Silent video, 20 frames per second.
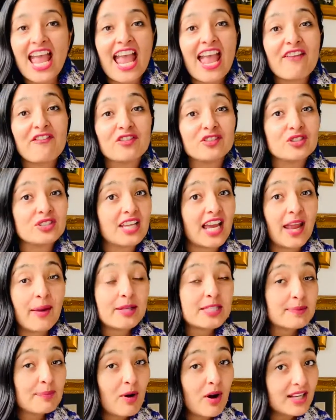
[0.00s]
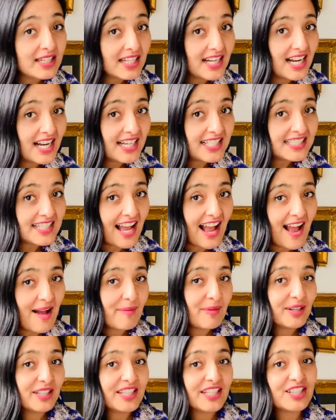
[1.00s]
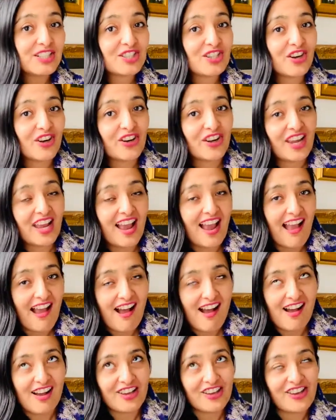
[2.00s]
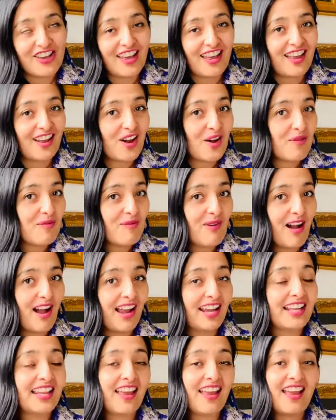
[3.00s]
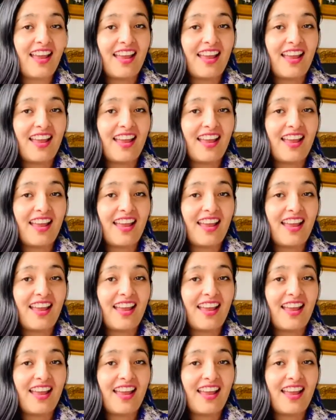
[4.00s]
And for today's podcast, I'm gonna show you how you can combine